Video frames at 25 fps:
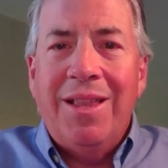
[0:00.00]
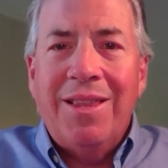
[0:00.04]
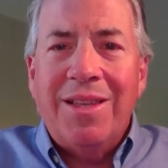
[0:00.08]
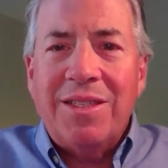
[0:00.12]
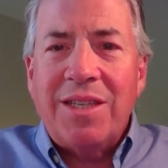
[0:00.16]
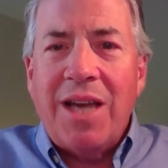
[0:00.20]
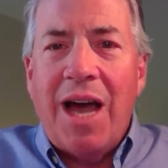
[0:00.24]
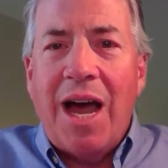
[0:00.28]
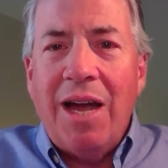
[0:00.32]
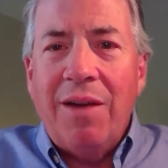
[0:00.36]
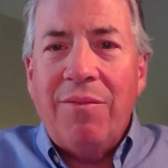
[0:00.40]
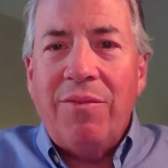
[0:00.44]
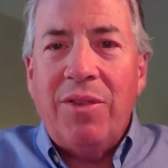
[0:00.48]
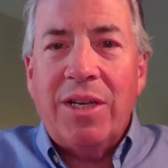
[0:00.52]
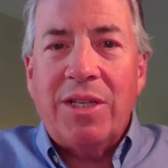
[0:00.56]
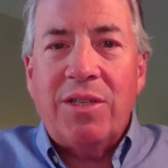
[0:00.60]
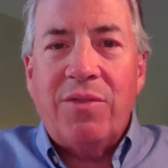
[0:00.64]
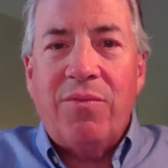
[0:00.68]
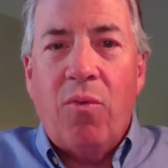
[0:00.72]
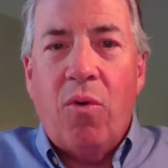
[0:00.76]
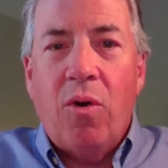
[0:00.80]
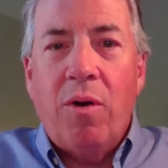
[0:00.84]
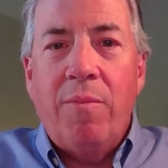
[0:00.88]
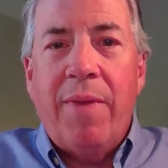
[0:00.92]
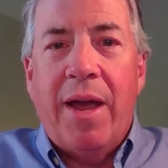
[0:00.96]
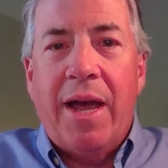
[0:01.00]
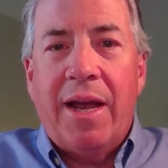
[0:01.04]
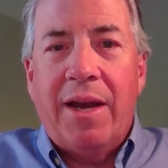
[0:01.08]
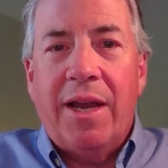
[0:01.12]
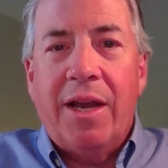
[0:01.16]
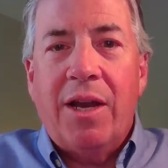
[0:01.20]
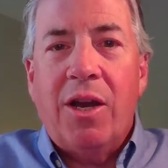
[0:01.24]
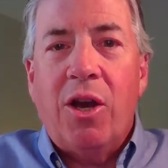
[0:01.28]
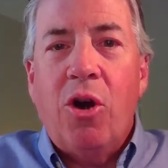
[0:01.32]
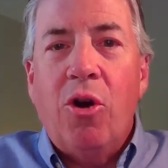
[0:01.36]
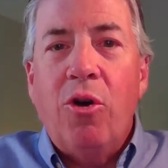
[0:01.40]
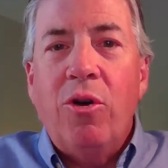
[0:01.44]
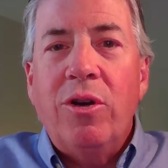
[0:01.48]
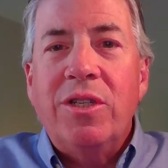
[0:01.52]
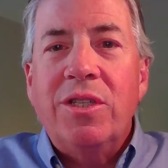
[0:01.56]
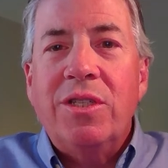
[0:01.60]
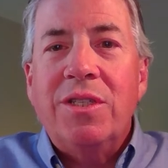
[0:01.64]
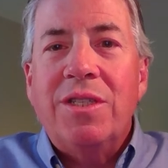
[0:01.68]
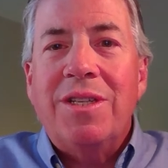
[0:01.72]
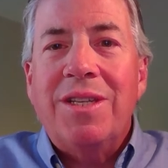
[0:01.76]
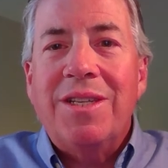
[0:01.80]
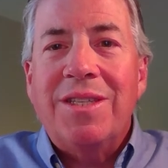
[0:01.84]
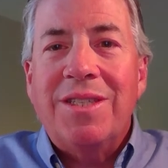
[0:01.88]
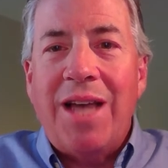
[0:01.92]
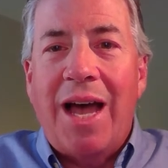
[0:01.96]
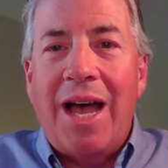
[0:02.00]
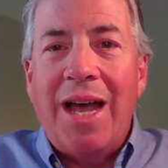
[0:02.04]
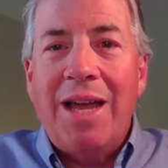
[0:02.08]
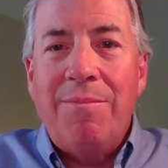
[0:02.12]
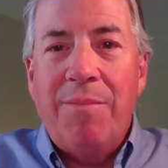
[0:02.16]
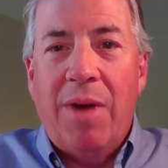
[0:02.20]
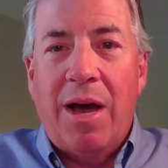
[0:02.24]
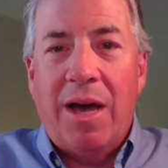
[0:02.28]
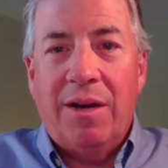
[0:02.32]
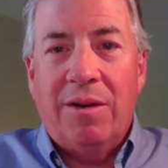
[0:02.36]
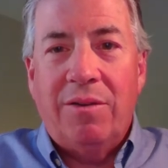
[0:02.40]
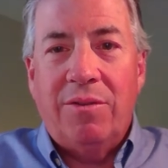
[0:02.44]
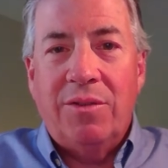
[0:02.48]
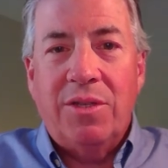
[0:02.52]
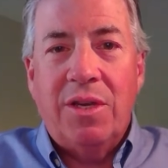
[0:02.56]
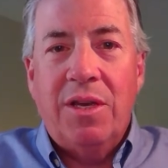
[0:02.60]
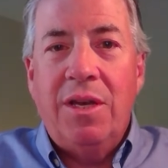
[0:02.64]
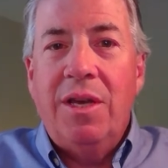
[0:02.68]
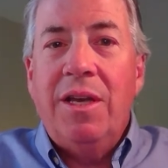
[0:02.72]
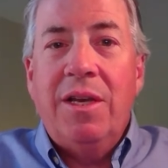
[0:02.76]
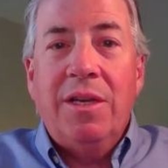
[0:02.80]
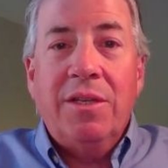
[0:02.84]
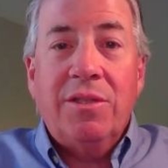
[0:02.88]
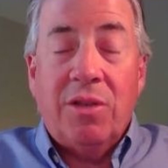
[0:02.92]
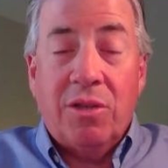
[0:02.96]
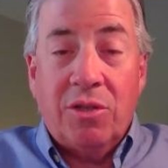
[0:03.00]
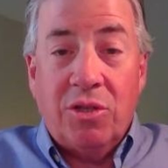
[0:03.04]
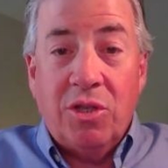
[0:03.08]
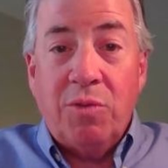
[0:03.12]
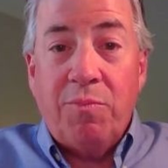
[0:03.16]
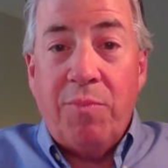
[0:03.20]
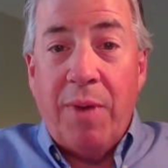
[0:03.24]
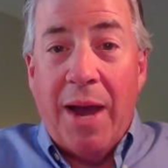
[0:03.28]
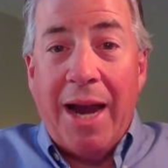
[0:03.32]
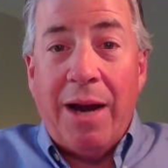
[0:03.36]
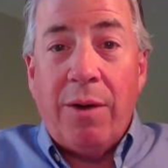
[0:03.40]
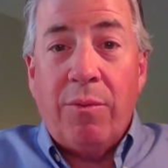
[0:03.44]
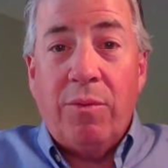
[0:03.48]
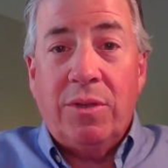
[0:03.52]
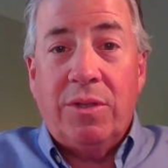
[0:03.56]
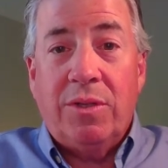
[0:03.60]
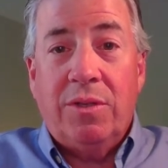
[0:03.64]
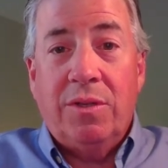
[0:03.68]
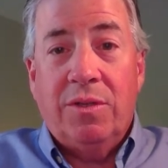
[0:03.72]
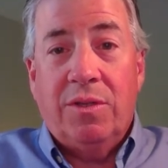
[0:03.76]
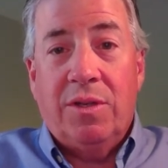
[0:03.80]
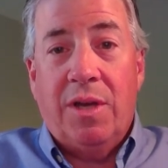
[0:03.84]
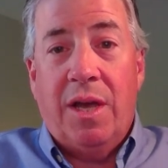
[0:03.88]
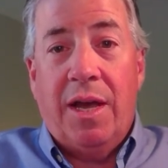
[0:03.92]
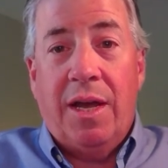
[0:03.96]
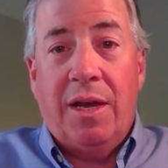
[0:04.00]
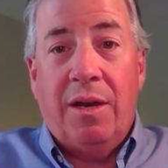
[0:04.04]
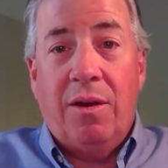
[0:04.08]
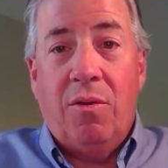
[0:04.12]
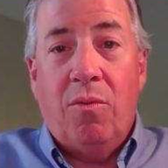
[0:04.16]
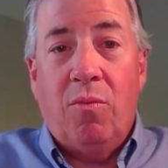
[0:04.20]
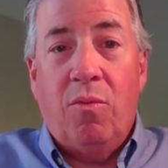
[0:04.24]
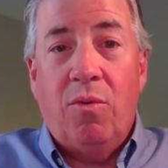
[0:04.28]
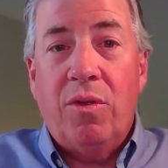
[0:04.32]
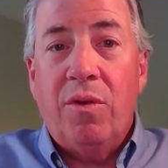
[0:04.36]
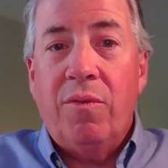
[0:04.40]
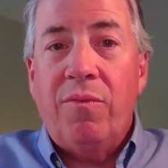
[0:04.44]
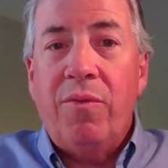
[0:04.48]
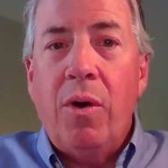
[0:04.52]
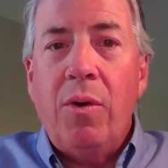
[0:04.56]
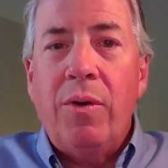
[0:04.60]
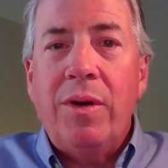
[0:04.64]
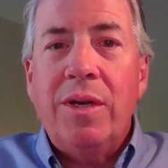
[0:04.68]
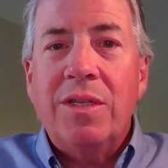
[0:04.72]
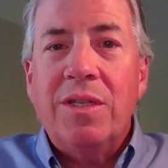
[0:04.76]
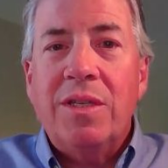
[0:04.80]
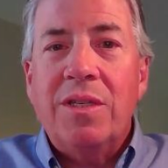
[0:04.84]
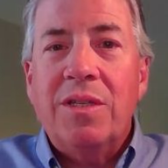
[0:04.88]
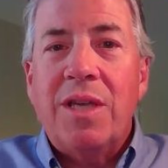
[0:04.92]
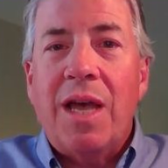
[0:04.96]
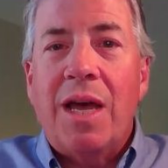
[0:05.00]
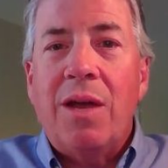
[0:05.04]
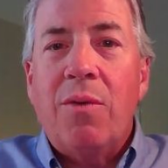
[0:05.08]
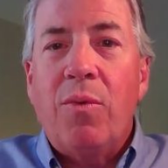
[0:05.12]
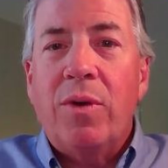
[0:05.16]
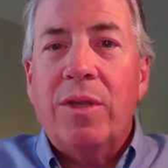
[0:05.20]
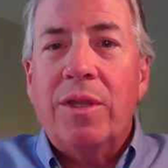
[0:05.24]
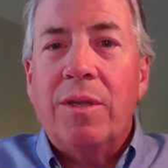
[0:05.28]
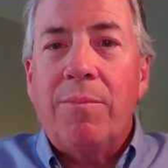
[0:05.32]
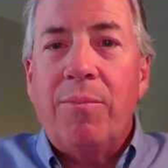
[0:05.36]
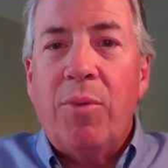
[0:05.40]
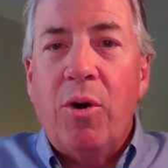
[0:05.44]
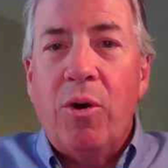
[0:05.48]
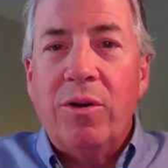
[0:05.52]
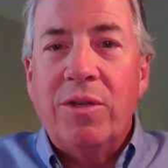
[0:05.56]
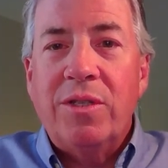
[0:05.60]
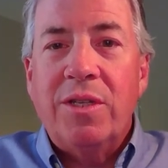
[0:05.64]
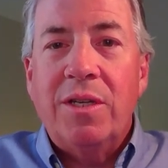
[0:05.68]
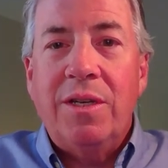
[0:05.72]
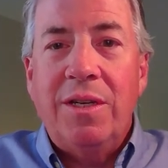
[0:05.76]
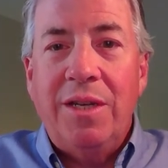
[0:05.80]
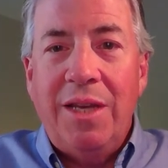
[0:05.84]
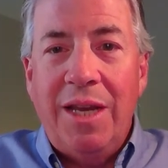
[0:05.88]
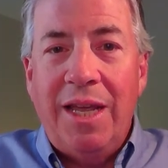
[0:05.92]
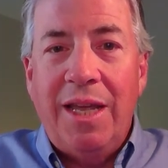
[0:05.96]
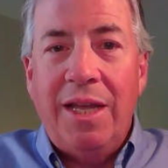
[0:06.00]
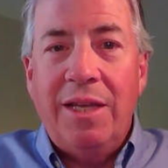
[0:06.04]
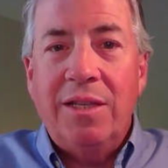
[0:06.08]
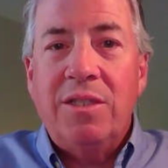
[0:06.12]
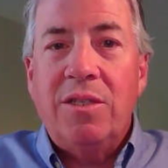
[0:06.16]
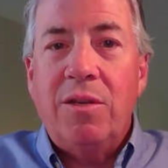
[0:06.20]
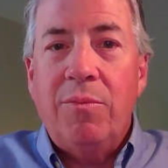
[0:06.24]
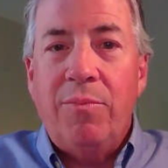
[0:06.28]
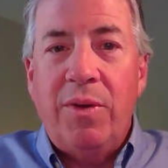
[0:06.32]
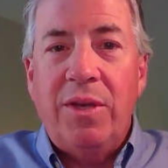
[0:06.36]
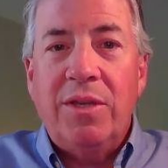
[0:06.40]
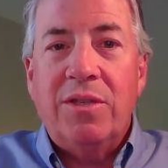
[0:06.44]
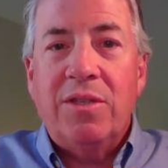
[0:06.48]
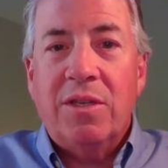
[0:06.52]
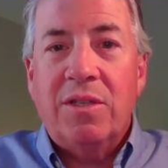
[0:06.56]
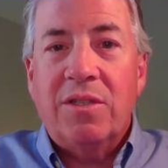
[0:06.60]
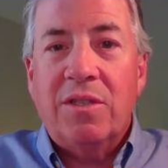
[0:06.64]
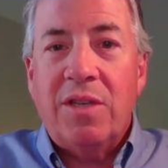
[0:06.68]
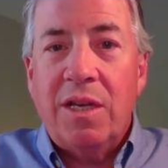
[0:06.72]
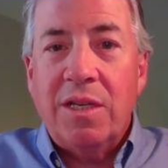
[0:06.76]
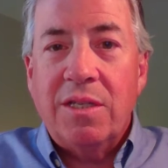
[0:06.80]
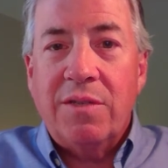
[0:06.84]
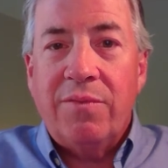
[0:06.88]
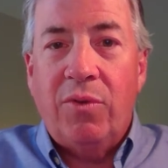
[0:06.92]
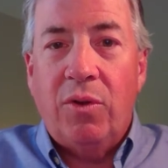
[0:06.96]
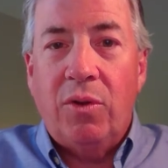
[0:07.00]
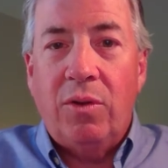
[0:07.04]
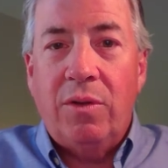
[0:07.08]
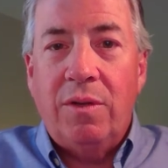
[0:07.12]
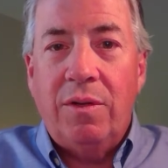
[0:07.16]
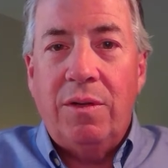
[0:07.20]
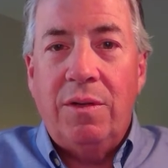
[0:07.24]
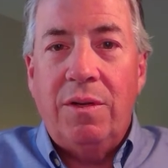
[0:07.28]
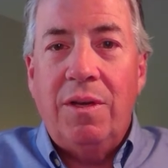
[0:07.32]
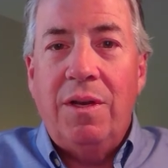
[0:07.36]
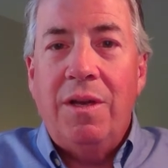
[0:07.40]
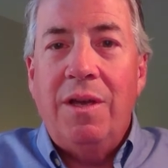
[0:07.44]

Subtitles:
This HyFlex format encourages design models, such as backwards design, where the focus is on what the person needs to be successful,